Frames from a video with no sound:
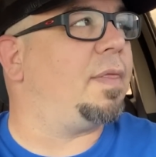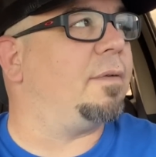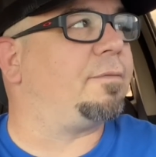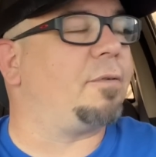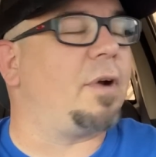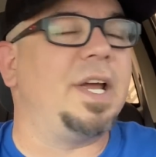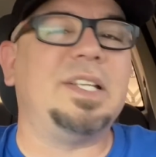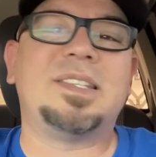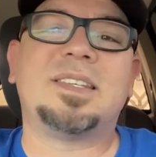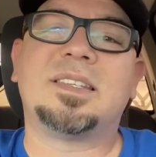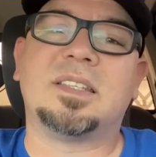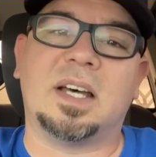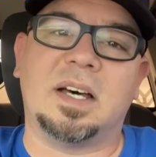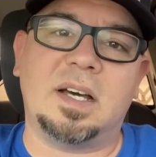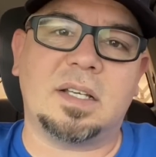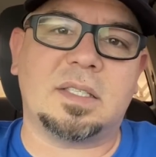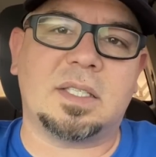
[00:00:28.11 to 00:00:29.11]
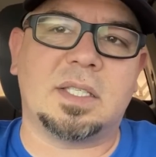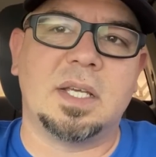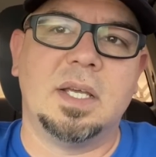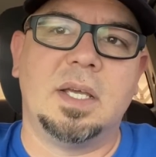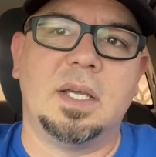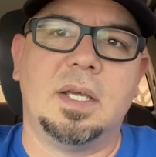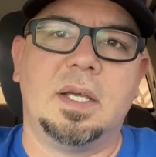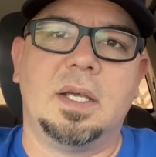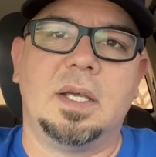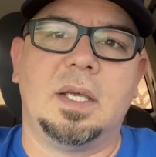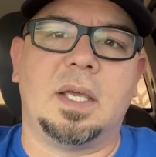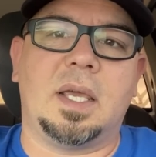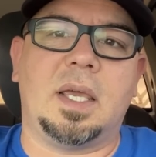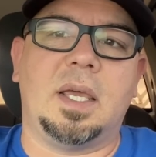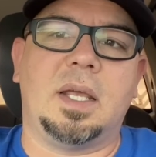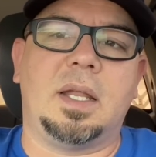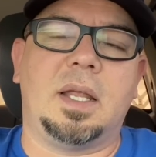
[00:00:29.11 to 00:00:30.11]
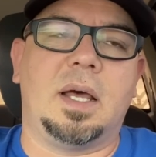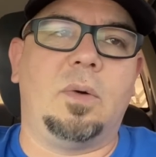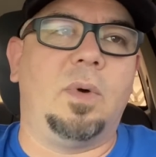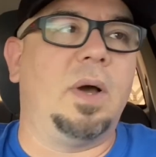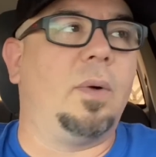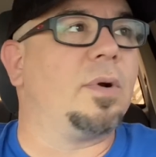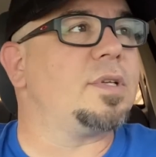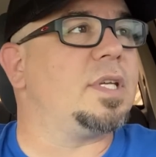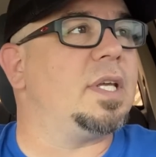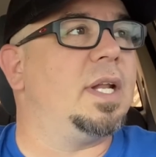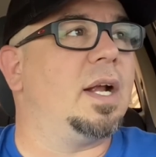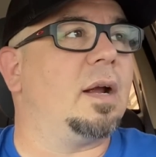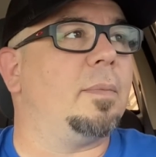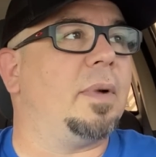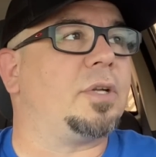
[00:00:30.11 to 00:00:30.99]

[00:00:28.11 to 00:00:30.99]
The freight sucks. And well, we're sitting here at my